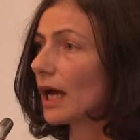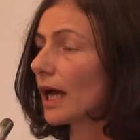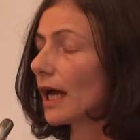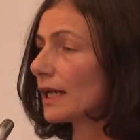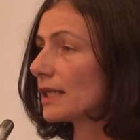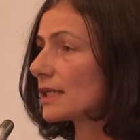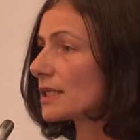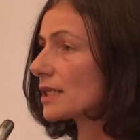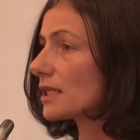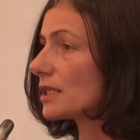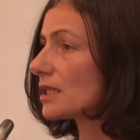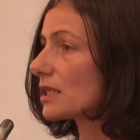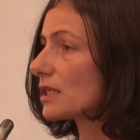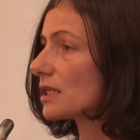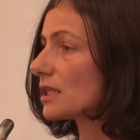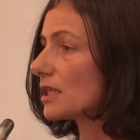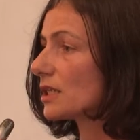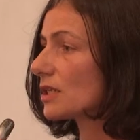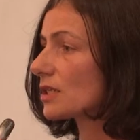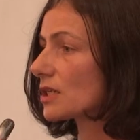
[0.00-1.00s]
And since
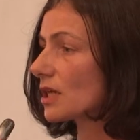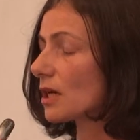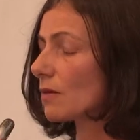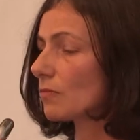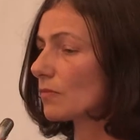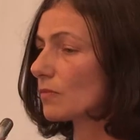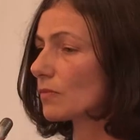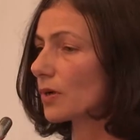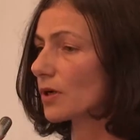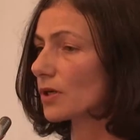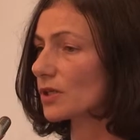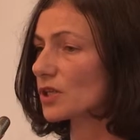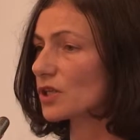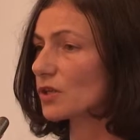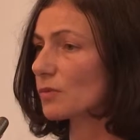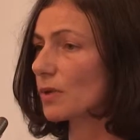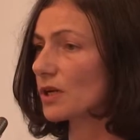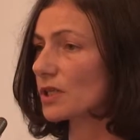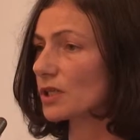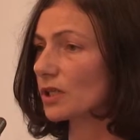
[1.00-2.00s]
it is
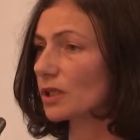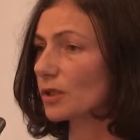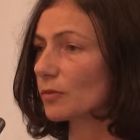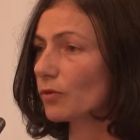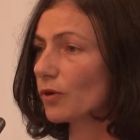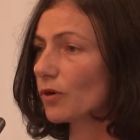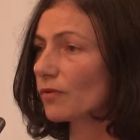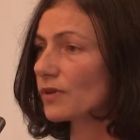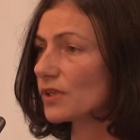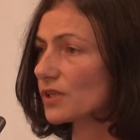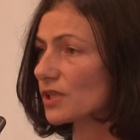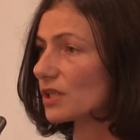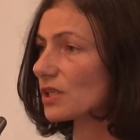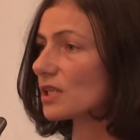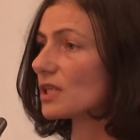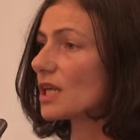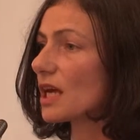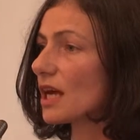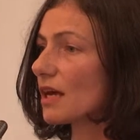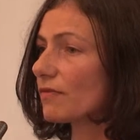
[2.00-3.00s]
participating in the profits, it's
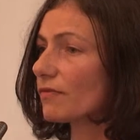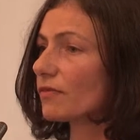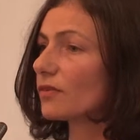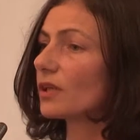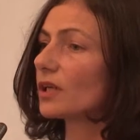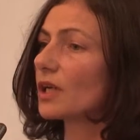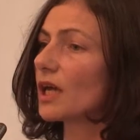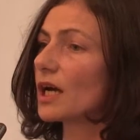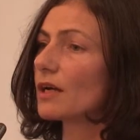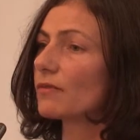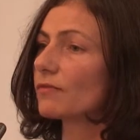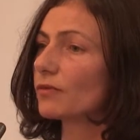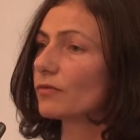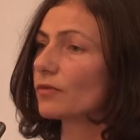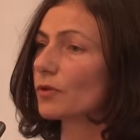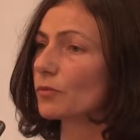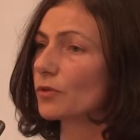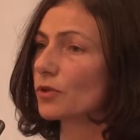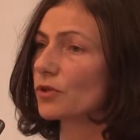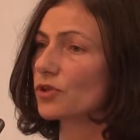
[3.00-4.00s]
there for the life of
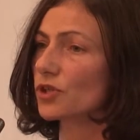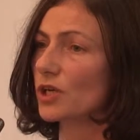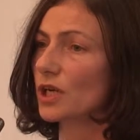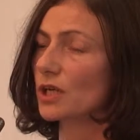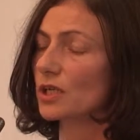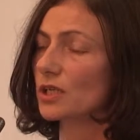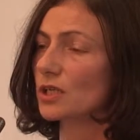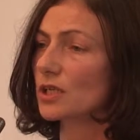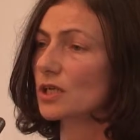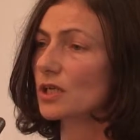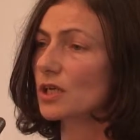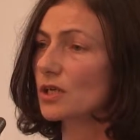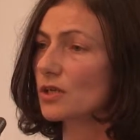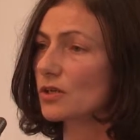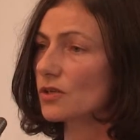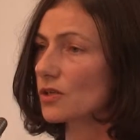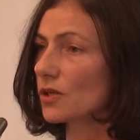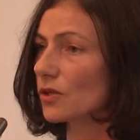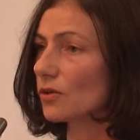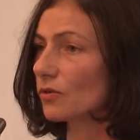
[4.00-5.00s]
the project.
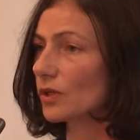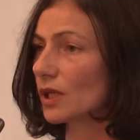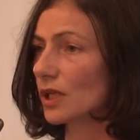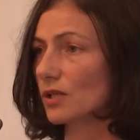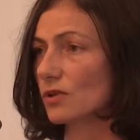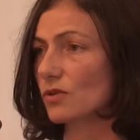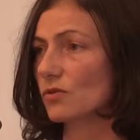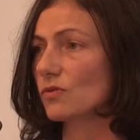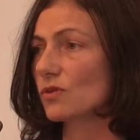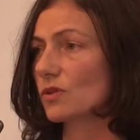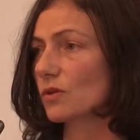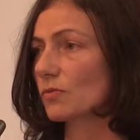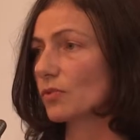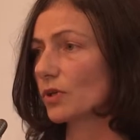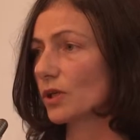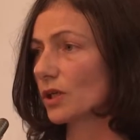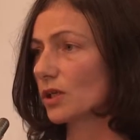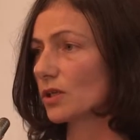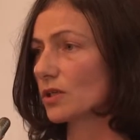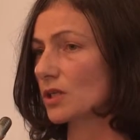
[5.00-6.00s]
So that's also
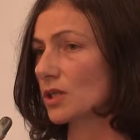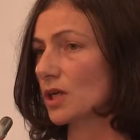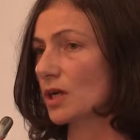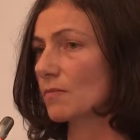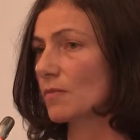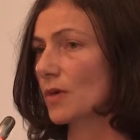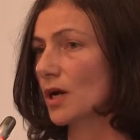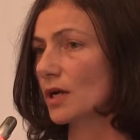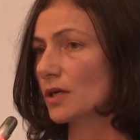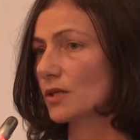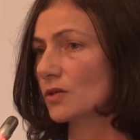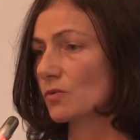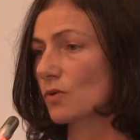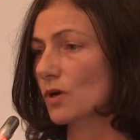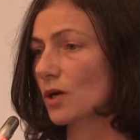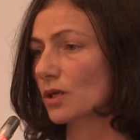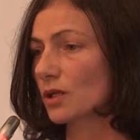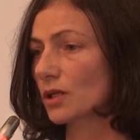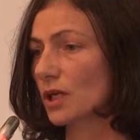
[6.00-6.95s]
pretty hard to come by as well,